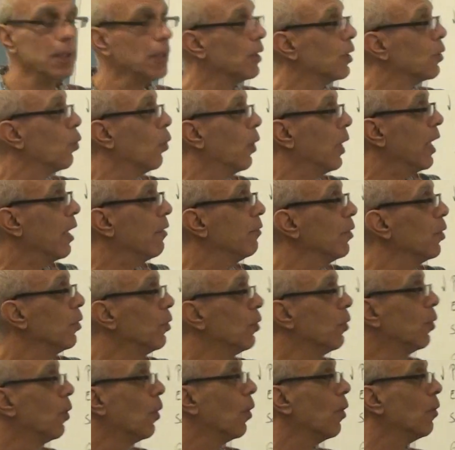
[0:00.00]
is whatever you
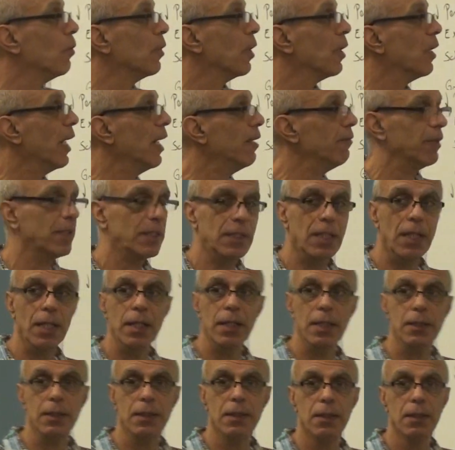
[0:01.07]
do on the left side,